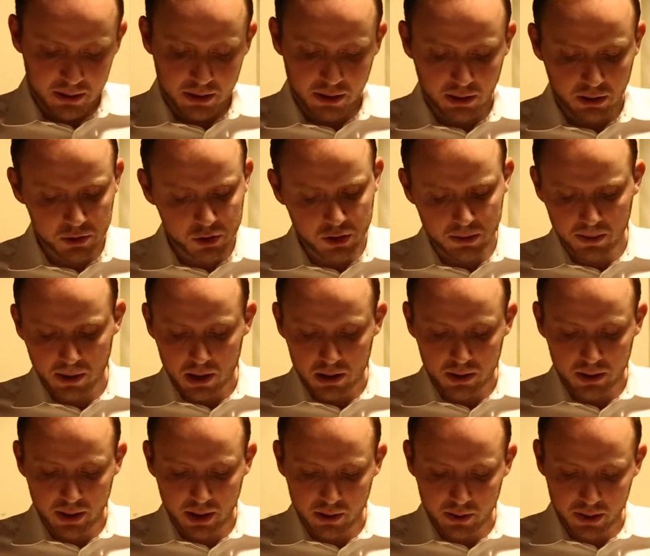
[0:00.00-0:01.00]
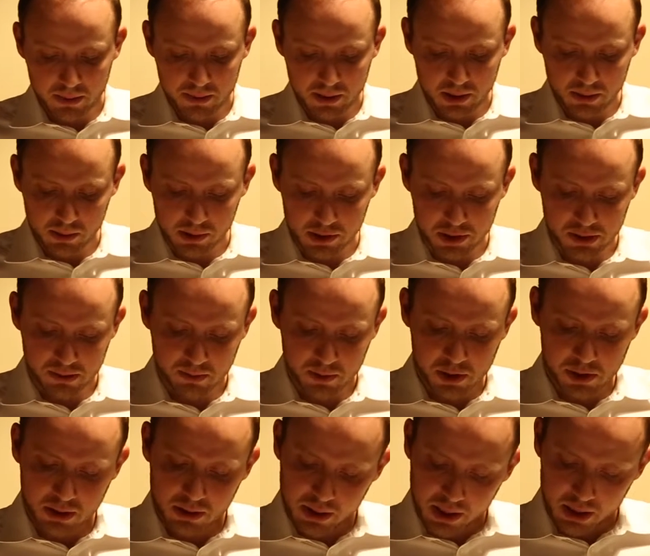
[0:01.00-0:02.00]
The ultra-modern airy minimalism
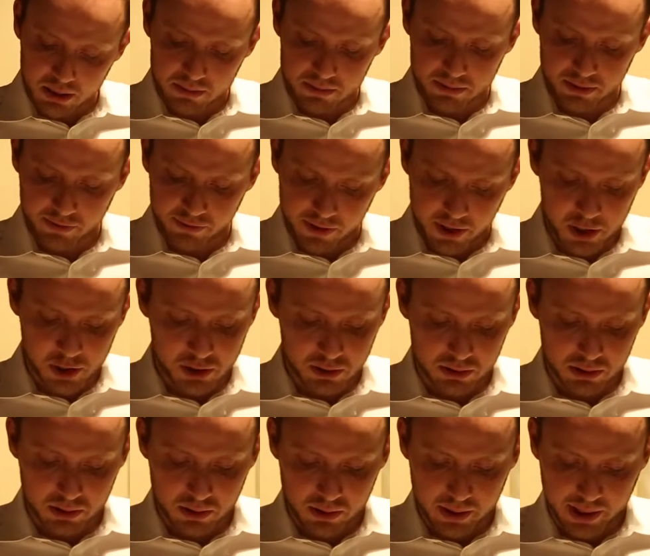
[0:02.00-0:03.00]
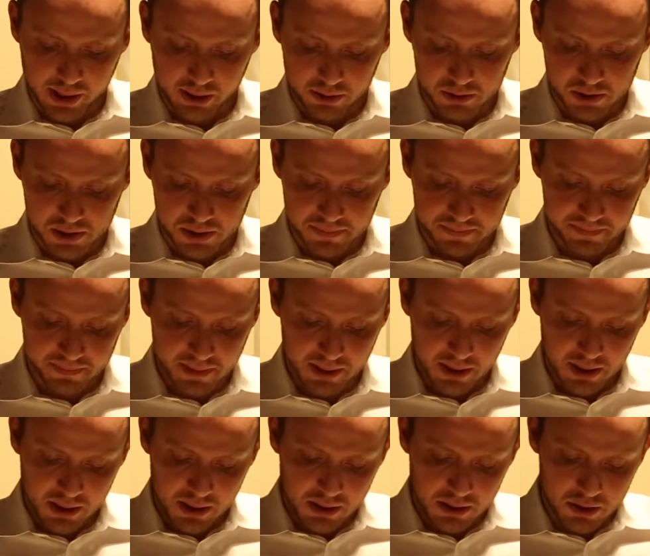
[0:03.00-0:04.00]
was clean, professional on all accounts.
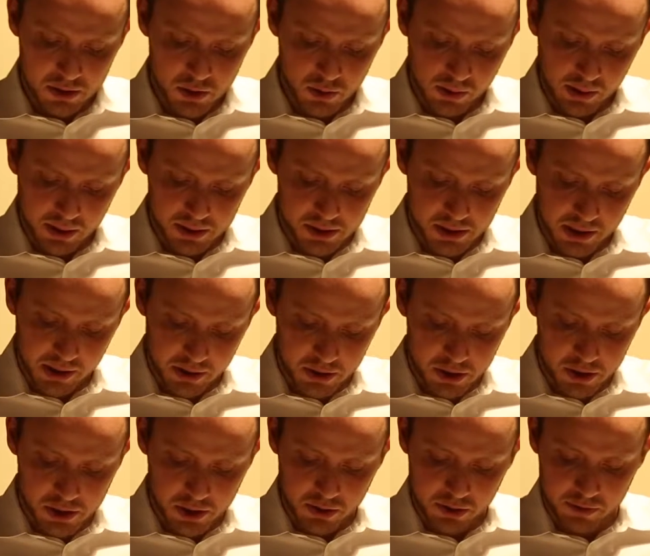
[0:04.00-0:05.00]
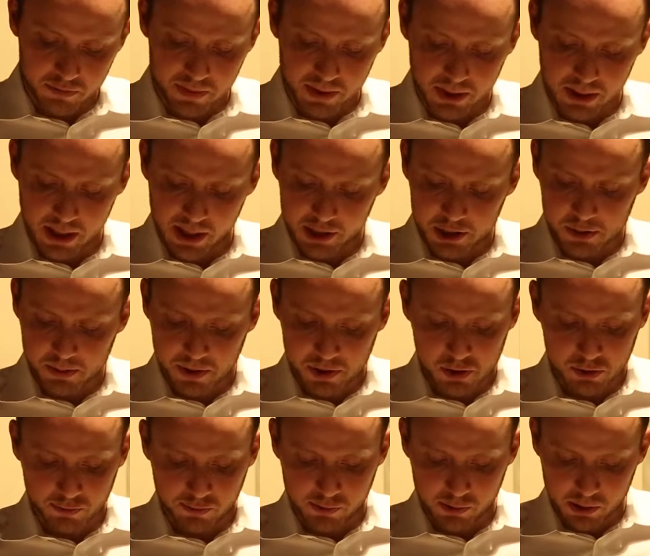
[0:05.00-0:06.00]
The two concierges could have been
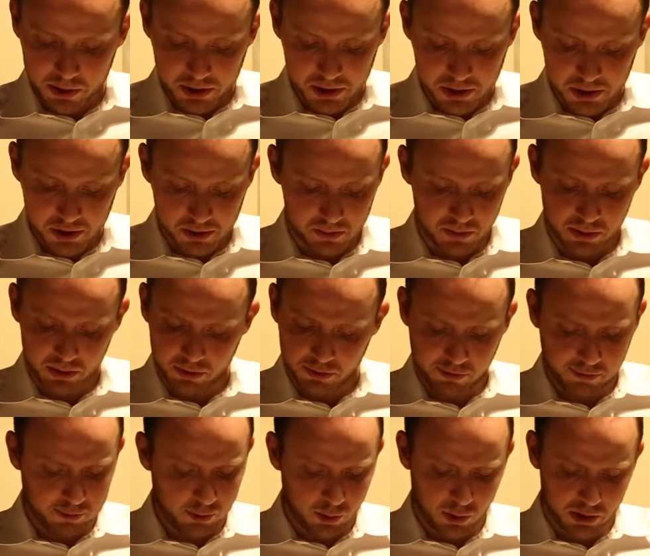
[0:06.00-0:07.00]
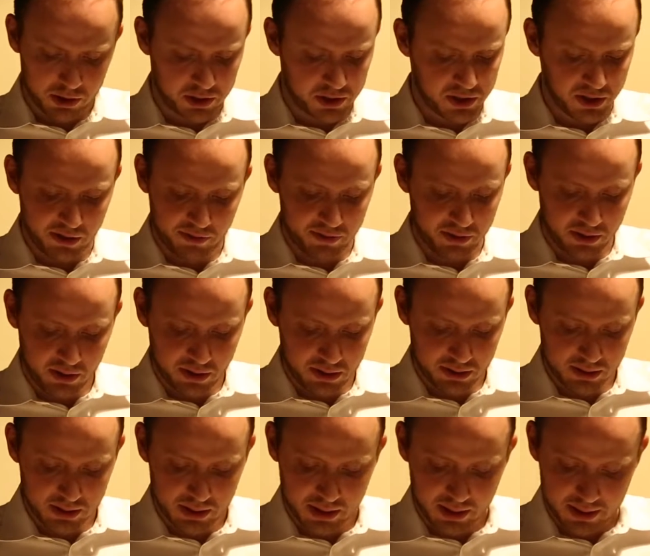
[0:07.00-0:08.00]
ex-special forces built Ford tough in
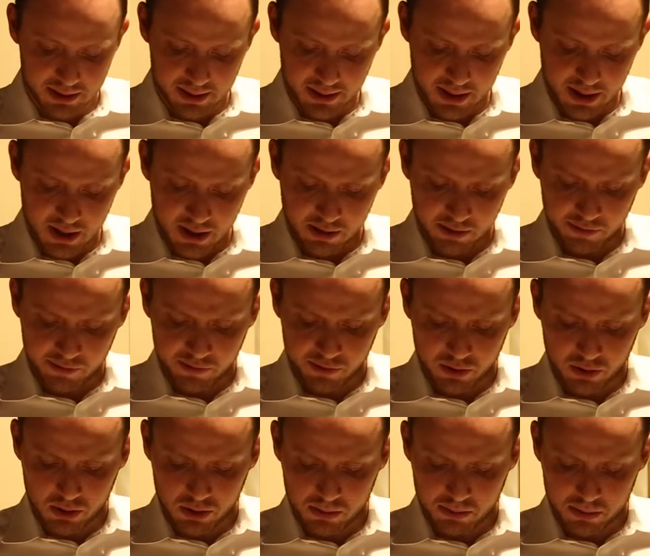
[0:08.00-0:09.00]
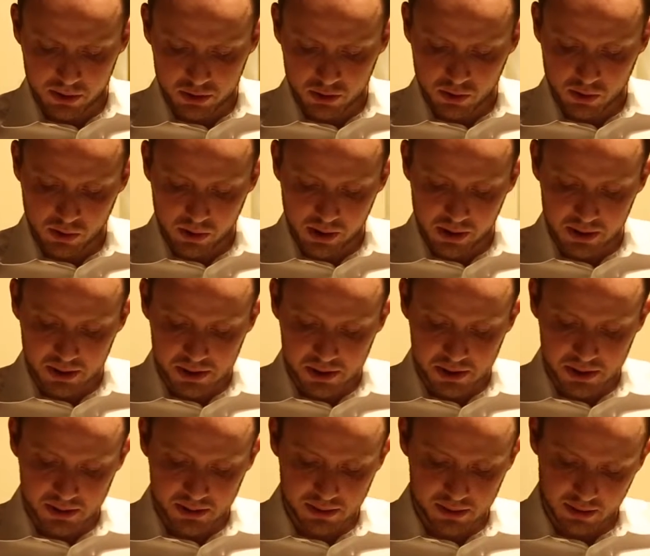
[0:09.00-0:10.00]
Heartland. Firm but
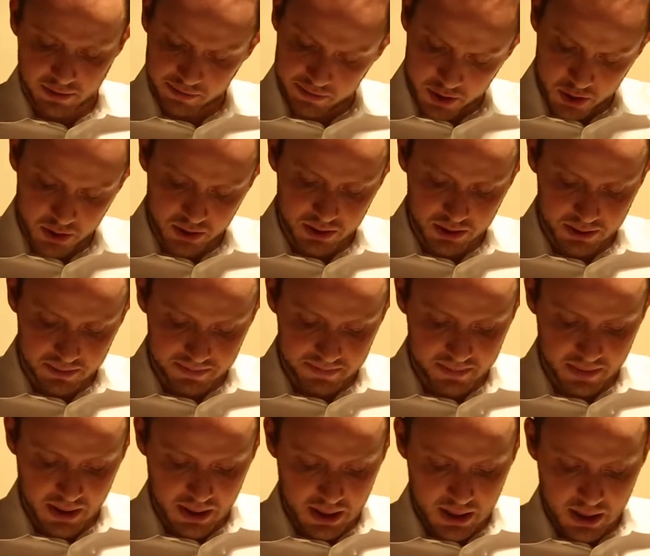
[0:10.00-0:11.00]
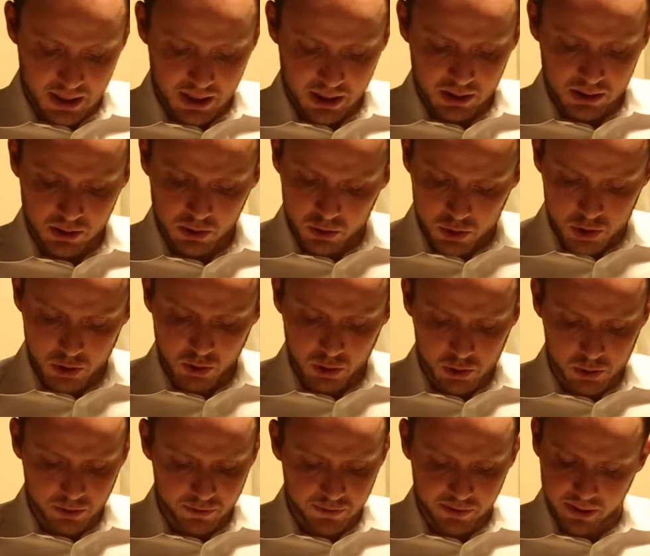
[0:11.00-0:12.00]
courteous, efficient. No
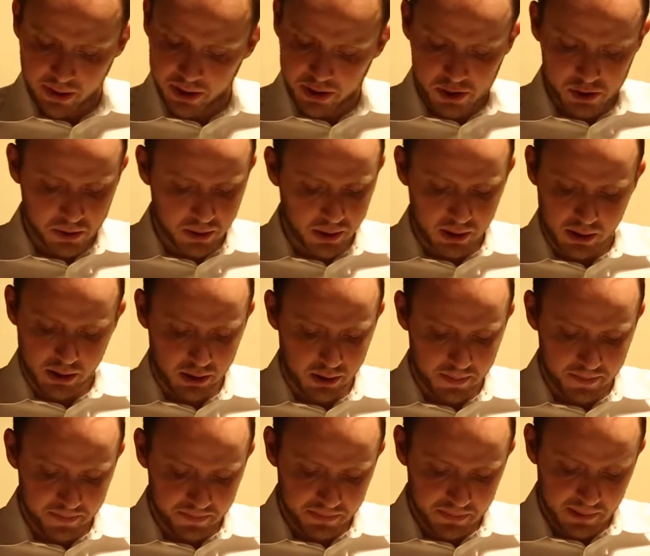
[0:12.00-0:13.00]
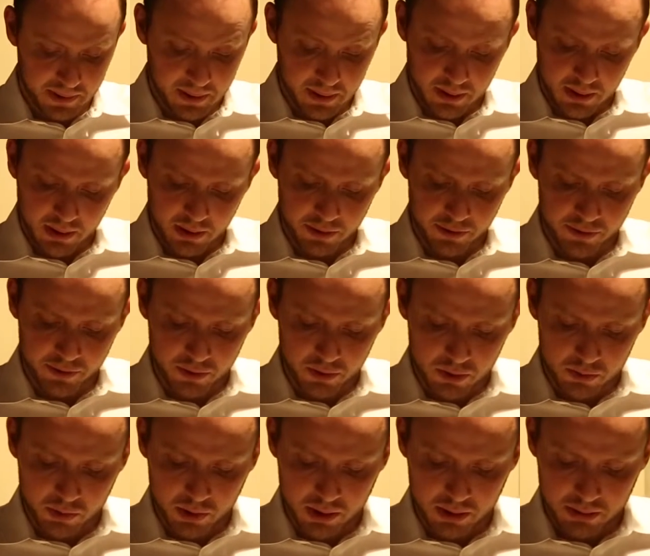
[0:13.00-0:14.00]
jokes would fly astray in here. A
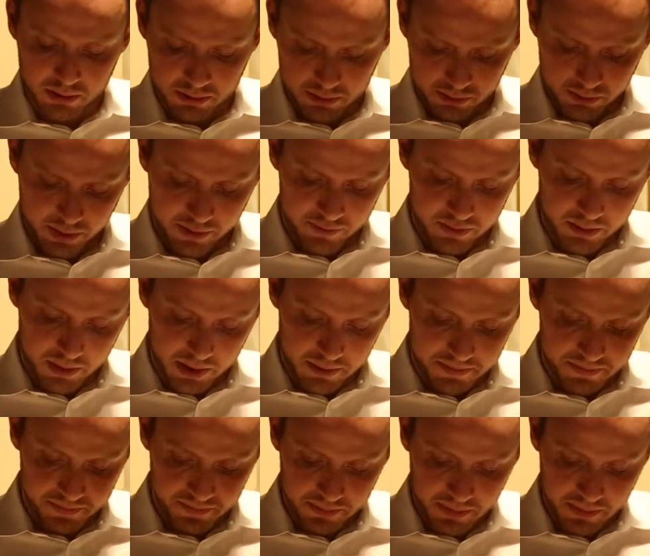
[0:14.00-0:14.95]
third one waved them in.